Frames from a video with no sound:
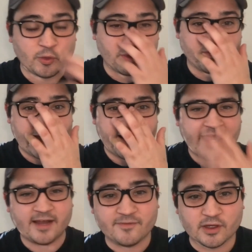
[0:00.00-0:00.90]
We've got a
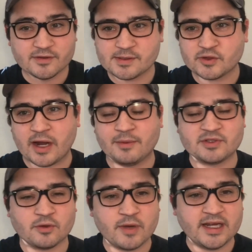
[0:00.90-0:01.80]
handful of subscribers
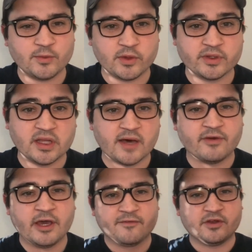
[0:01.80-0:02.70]
already, and we would love
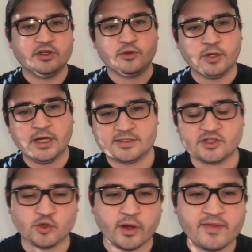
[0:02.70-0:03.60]
for you to
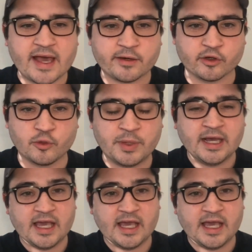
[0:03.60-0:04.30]
join that group.